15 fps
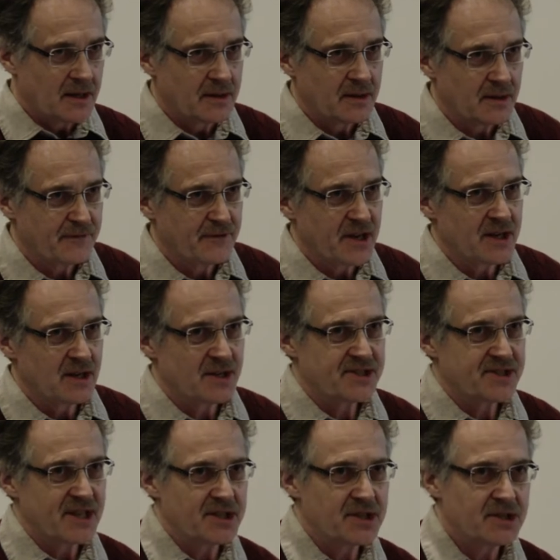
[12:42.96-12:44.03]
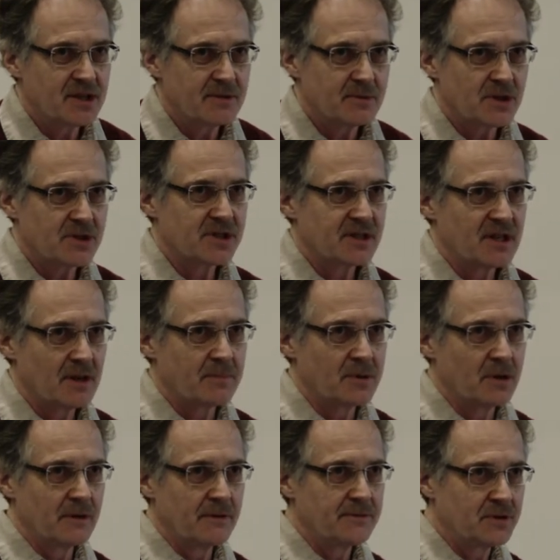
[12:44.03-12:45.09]
the final strategy was
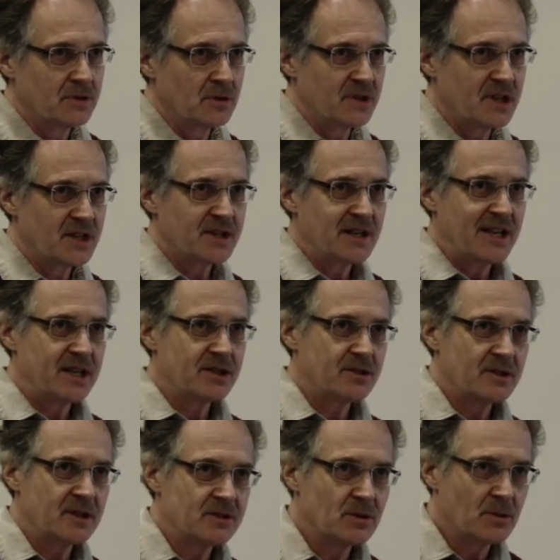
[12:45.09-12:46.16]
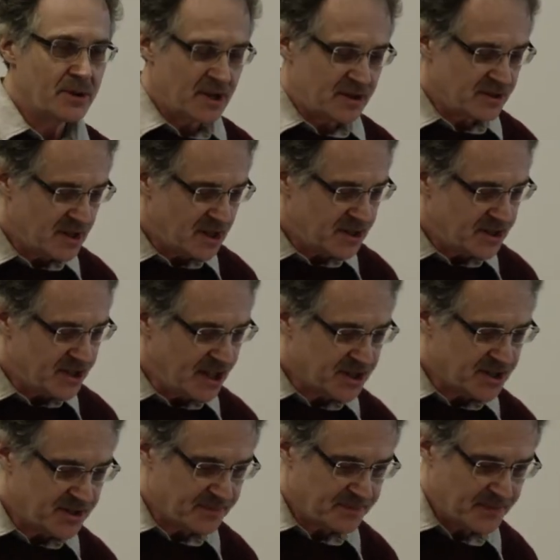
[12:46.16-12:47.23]
approved 2 years later in
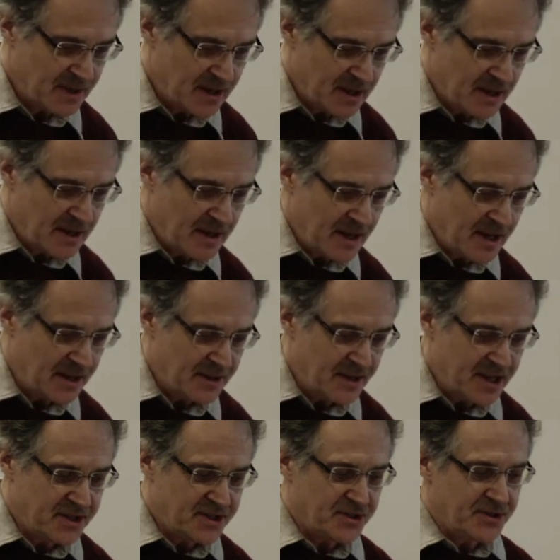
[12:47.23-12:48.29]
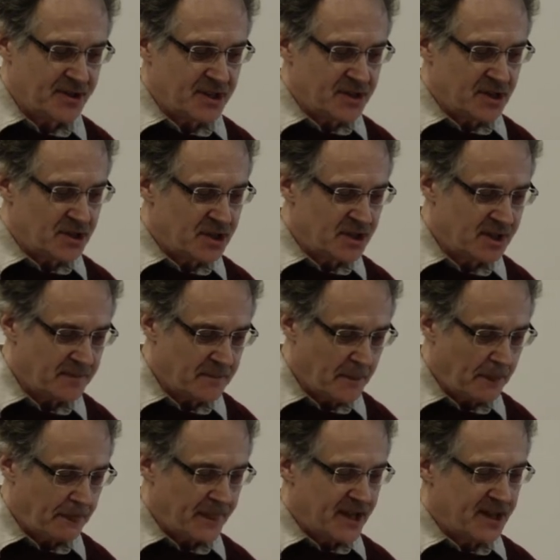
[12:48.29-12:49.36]
2006, and that strategy
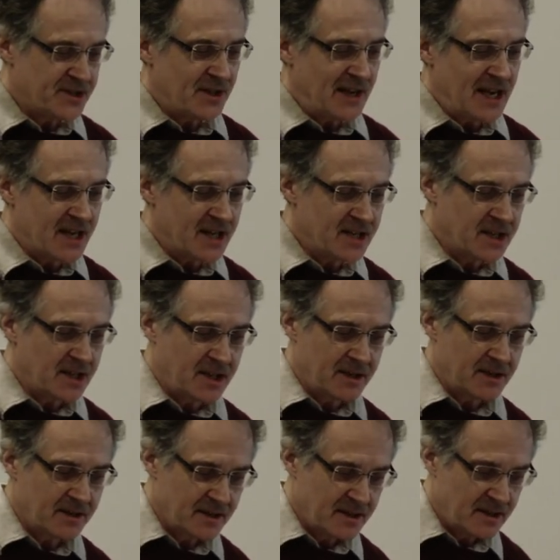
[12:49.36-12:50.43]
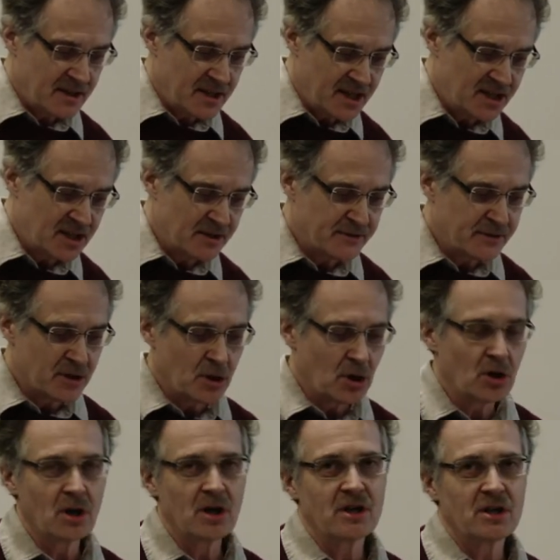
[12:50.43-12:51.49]
is lacking an
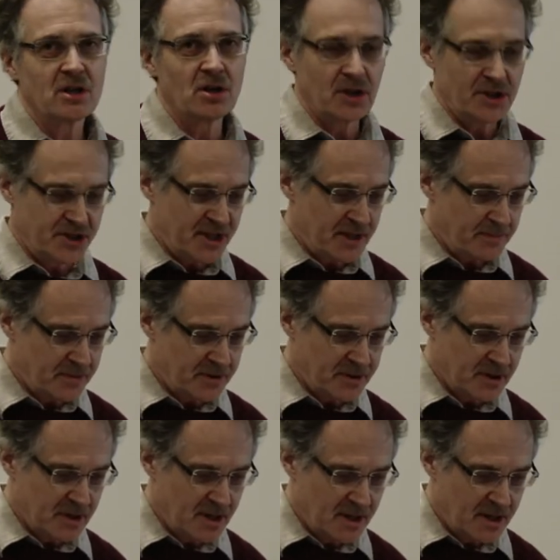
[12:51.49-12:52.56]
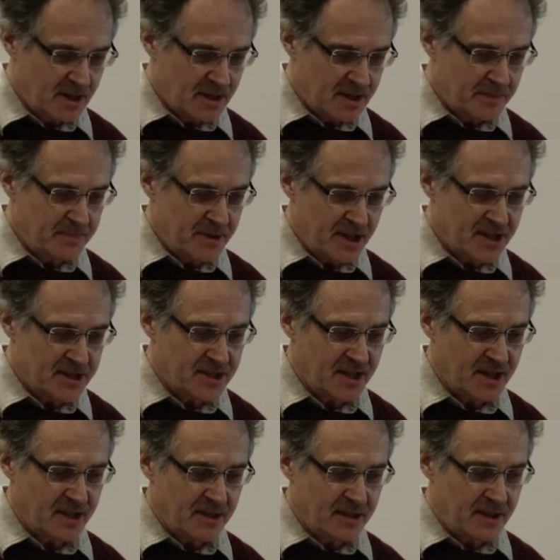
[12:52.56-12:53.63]
overall concept
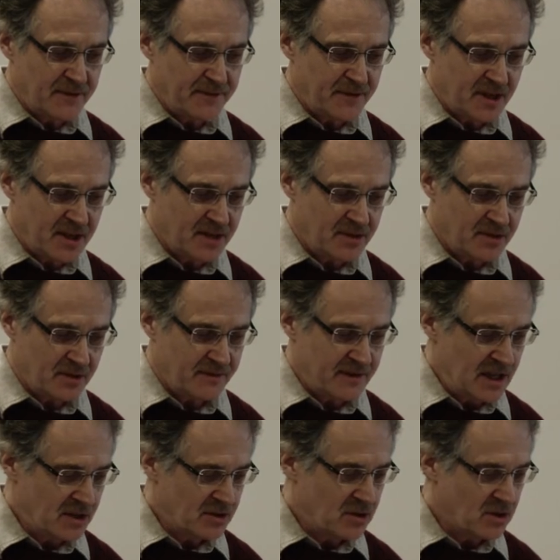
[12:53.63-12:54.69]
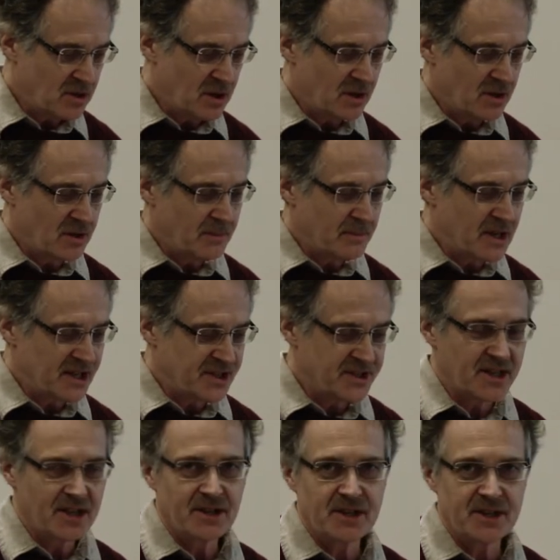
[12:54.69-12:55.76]
depicting the effect of alcohol on
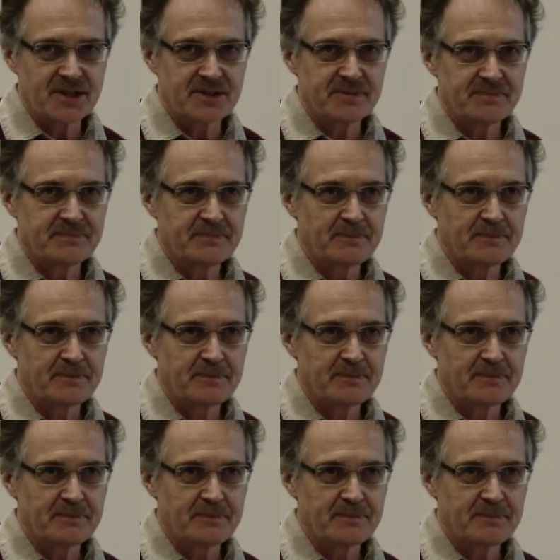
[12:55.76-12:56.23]
bystanders.